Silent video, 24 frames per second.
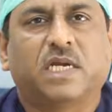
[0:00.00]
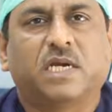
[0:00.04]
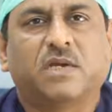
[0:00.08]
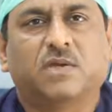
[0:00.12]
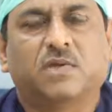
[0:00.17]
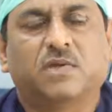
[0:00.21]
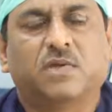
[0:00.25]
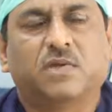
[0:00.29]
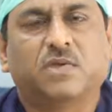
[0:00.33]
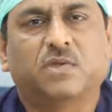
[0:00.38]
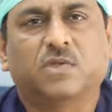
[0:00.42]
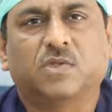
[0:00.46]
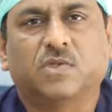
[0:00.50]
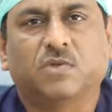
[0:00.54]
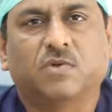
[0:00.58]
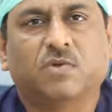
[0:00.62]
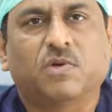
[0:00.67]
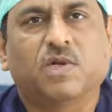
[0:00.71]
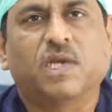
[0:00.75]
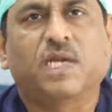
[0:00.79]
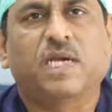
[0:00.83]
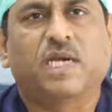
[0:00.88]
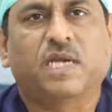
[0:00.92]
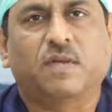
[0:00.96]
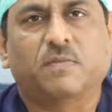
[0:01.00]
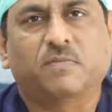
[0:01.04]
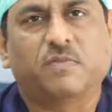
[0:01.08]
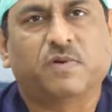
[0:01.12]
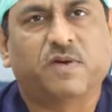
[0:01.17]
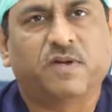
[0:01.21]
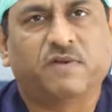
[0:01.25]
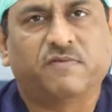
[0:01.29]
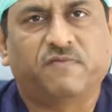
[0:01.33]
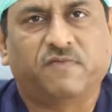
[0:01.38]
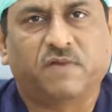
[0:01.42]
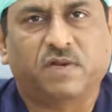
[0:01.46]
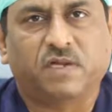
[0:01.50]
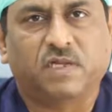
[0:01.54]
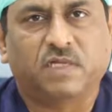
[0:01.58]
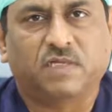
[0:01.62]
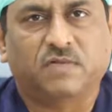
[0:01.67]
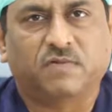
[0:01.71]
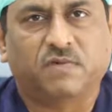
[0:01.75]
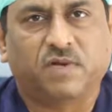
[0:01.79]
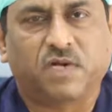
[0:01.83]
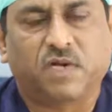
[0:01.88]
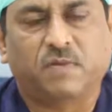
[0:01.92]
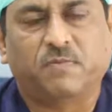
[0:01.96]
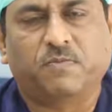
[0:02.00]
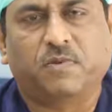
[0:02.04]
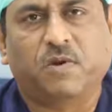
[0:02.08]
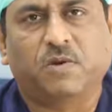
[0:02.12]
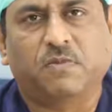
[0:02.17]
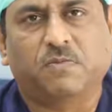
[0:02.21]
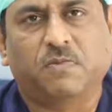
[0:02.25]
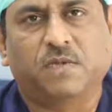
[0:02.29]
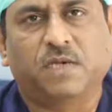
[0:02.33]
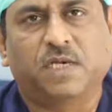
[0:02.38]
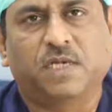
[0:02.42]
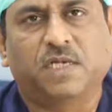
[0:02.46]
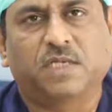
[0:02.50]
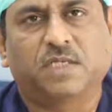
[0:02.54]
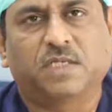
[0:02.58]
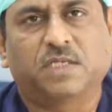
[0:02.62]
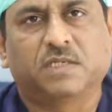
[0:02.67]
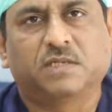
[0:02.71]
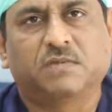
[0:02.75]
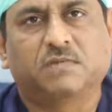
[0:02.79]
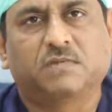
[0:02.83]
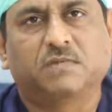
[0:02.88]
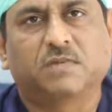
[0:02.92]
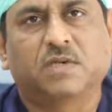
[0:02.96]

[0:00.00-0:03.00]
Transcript: tend to use only temporary fillers for lip augmentation,